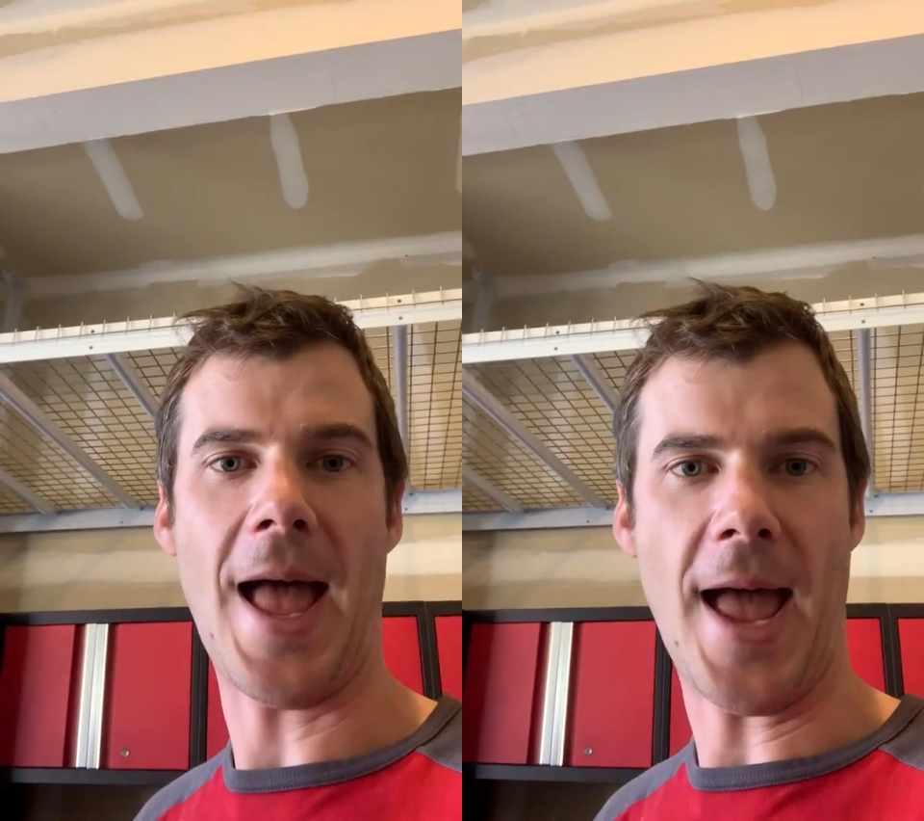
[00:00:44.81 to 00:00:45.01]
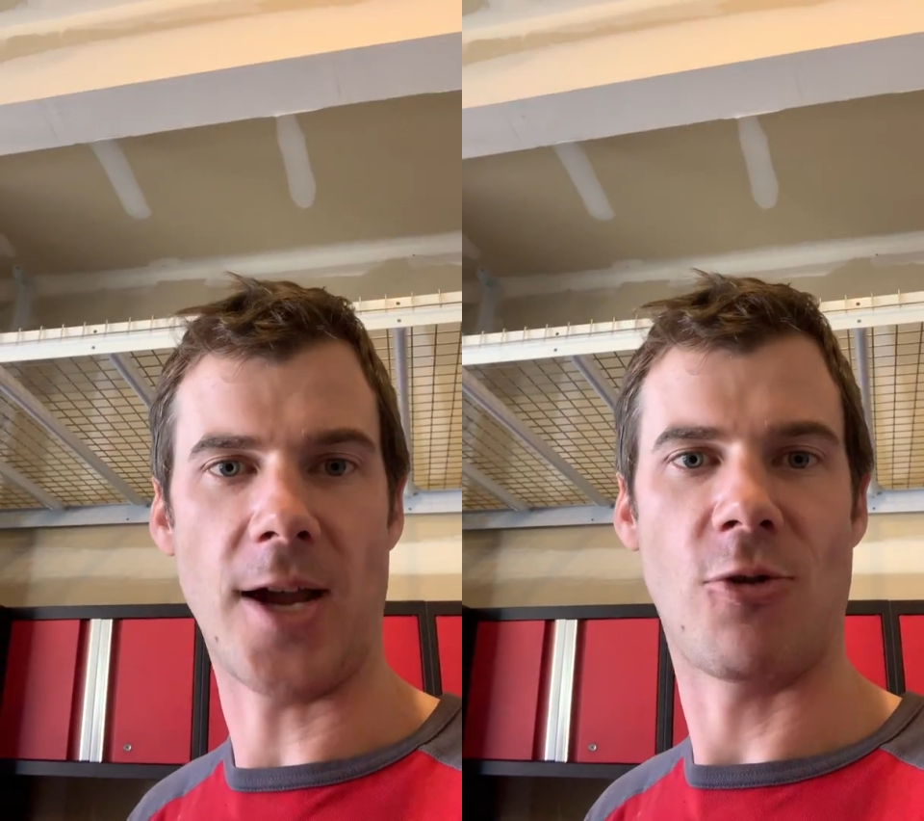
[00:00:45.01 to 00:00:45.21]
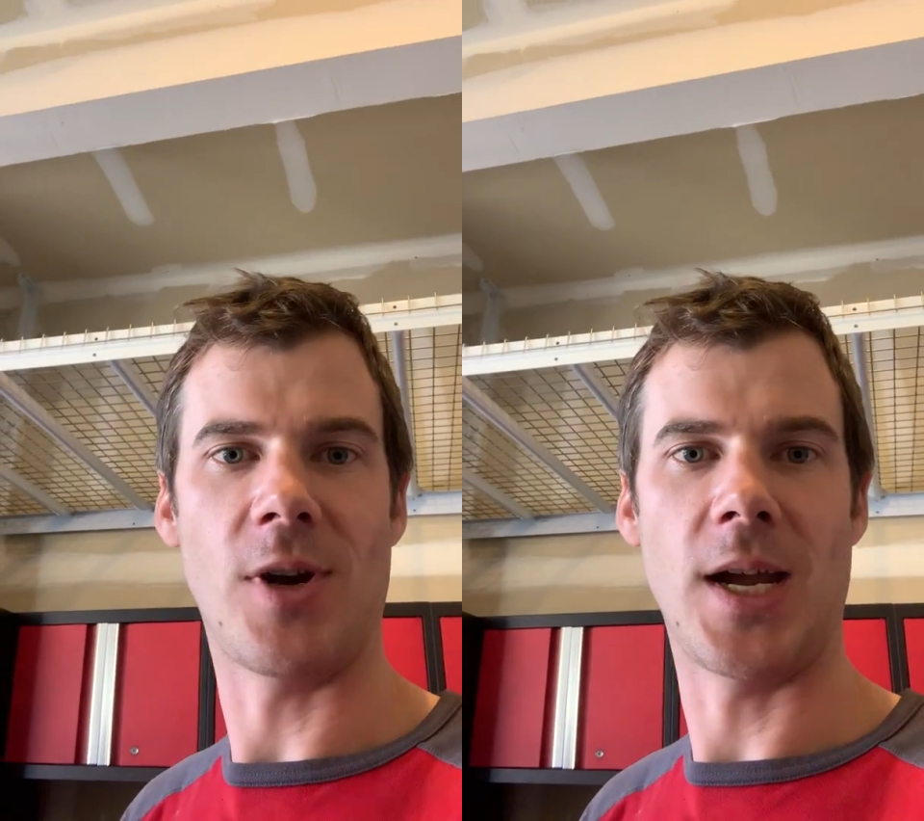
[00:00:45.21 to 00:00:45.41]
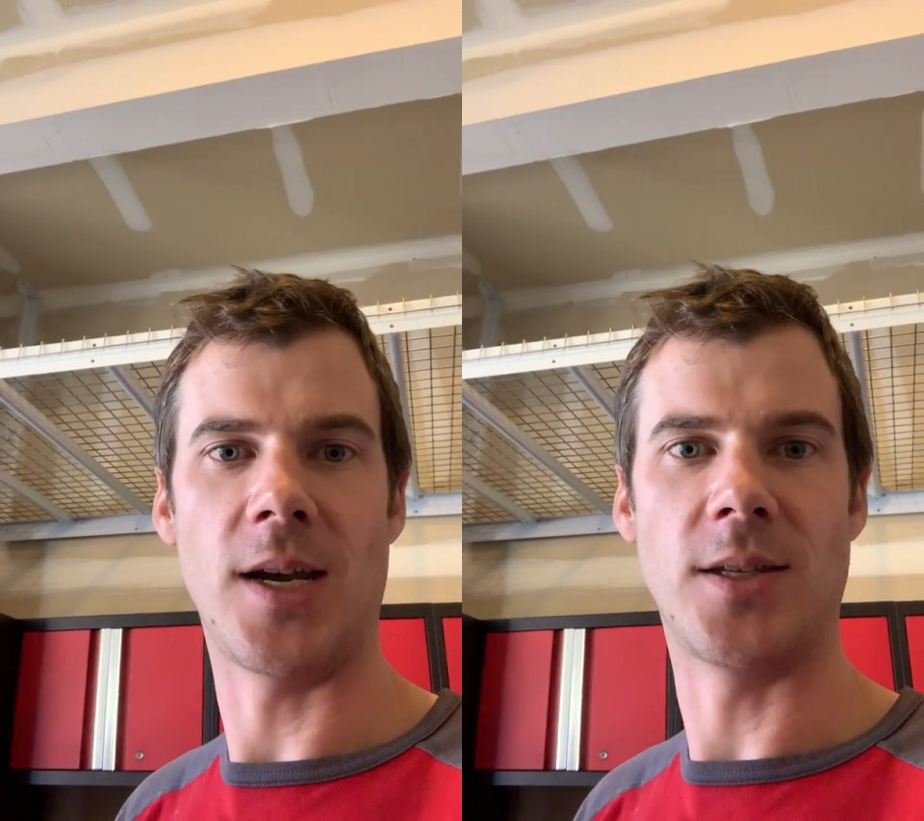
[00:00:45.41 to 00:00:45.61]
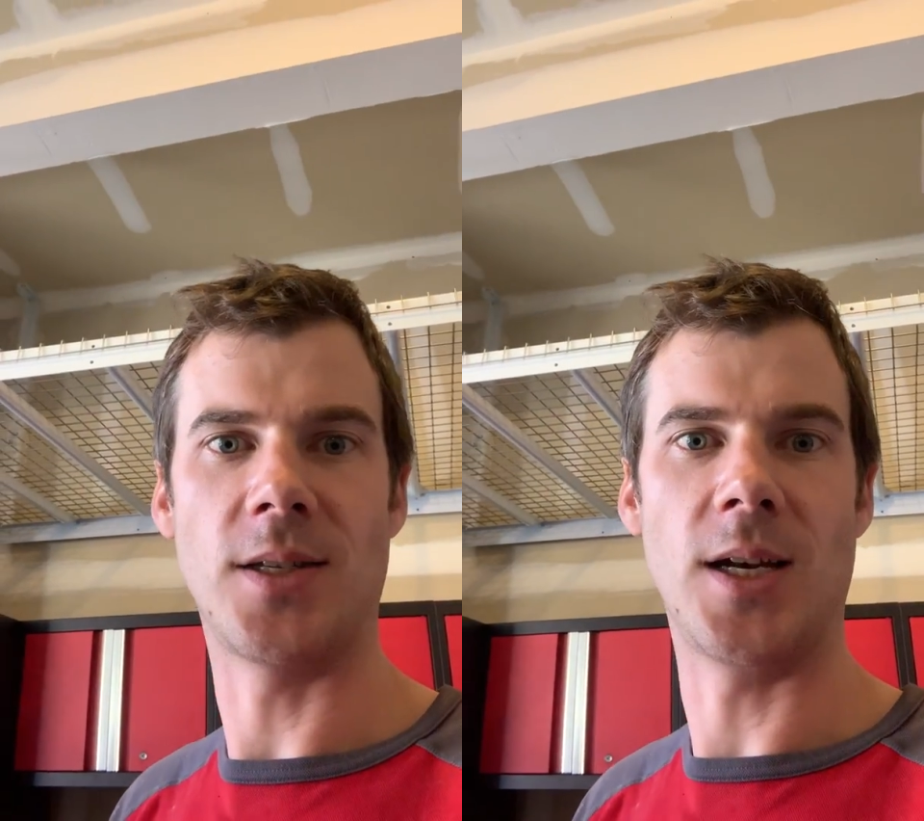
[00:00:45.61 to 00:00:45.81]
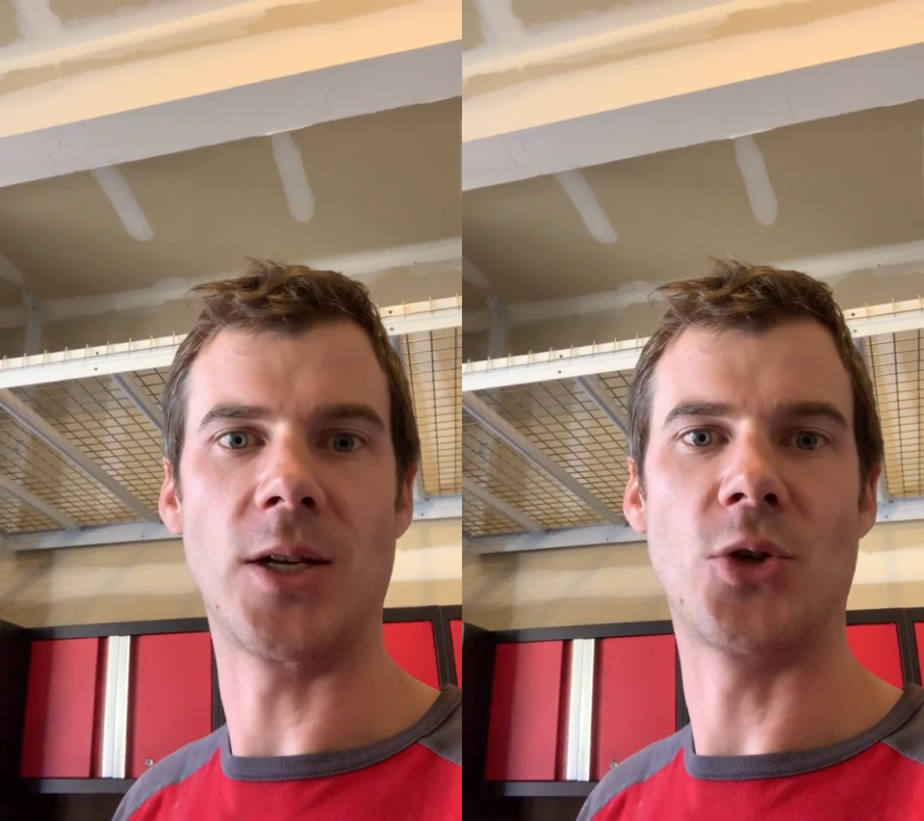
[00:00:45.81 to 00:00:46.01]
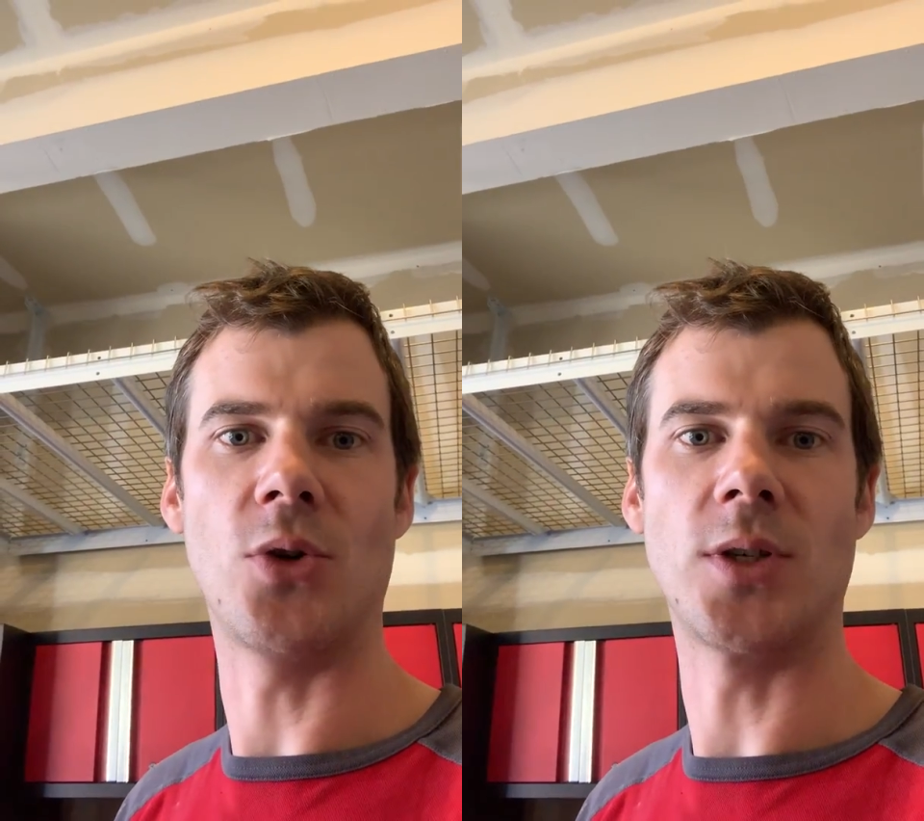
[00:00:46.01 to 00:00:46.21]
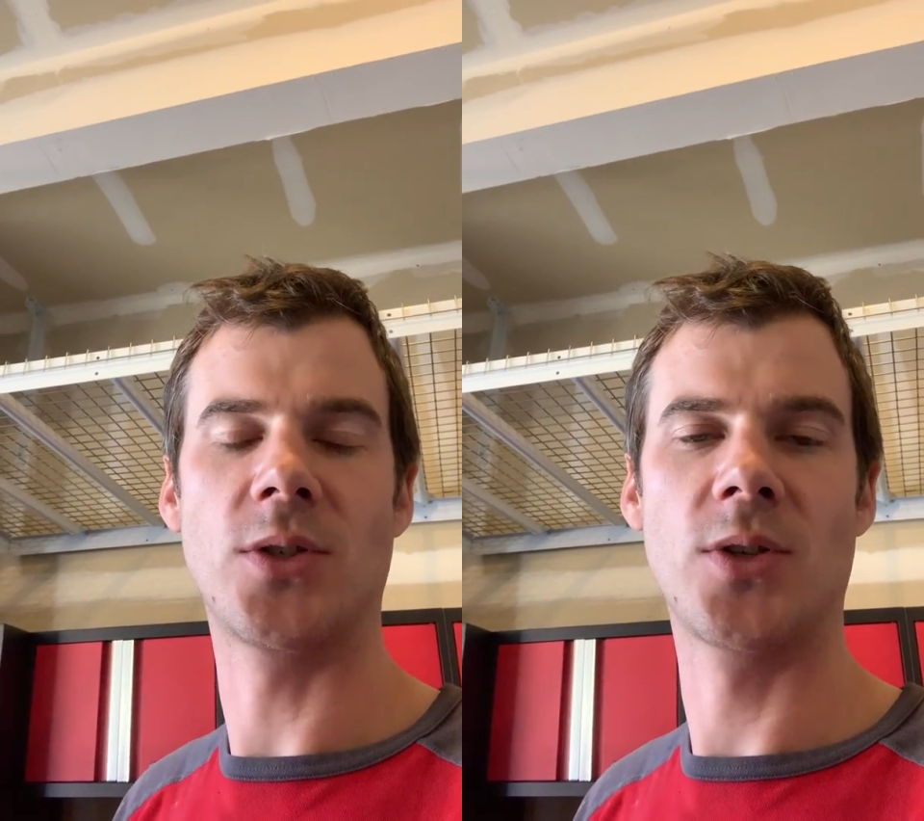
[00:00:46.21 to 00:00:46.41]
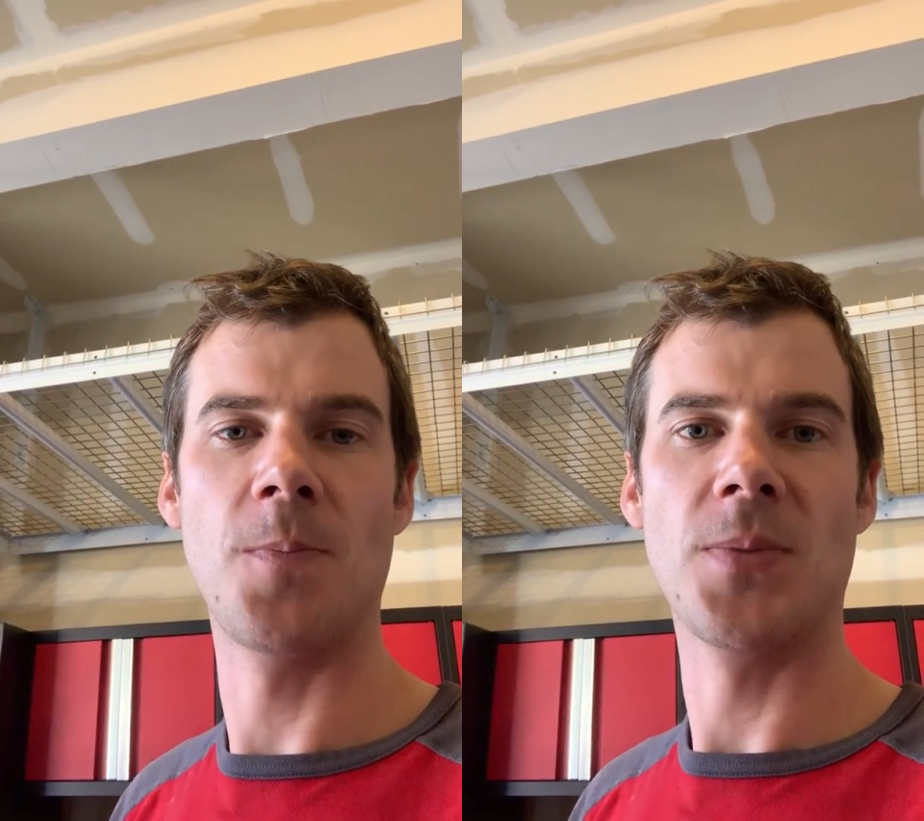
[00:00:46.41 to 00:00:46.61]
anchoring any ceiling joists,